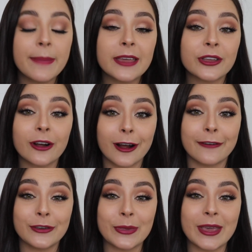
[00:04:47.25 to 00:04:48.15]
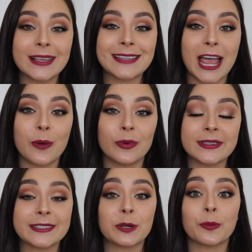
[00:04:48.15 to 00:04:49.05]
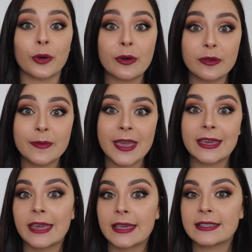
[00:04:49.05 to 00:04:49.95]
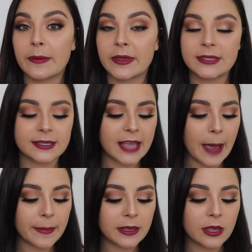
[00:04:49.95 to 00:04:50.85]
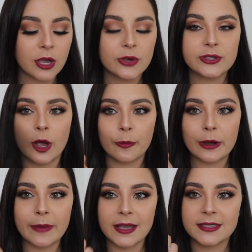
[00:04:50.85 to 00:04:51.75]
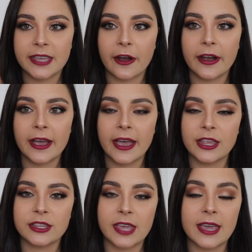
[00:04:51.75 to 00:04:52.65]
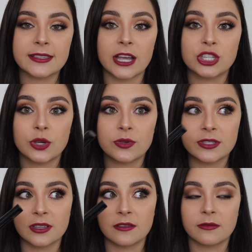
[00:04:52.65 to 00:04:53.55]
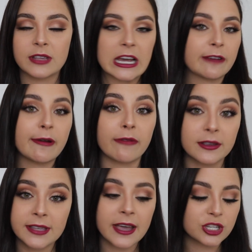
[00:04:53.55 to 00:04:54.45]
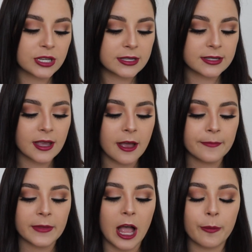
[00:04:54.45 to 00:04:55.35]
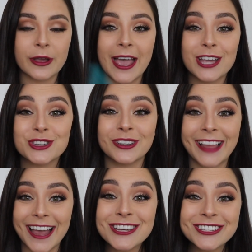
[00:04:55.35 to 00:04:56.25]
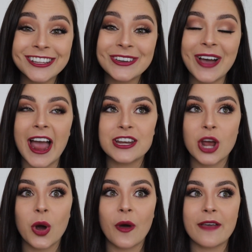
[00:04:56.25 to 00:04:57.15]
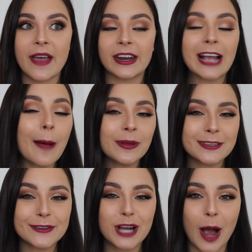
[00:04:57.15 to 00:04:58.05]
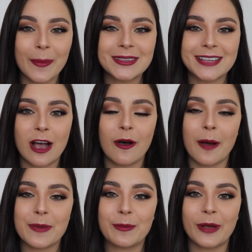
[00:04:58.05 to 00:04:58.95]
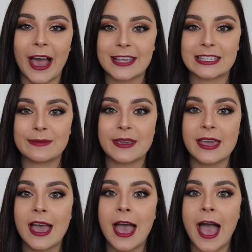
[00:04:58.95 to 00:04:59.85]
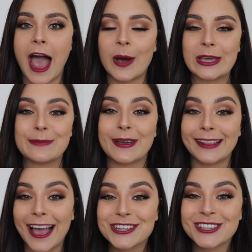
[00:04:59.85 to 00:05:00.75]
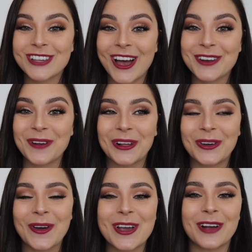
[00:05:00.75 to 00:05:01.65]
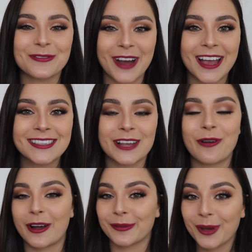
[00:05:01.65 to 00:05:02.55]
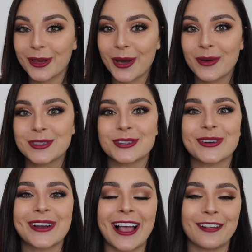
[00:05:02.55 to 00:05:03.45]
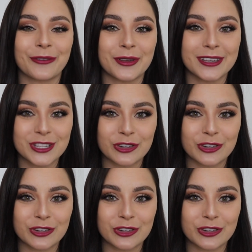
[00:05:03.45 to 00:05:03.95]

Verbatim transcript: but there are a few things that I will still bring with me in case something does happen. So I'll bring mascara in case I choose to take off my false lashes. I'll bring extra lash glue. I know I've had a couple different comments now on people asking me how I keep my lashes on while going on rides like Rock and Roller Coaster or California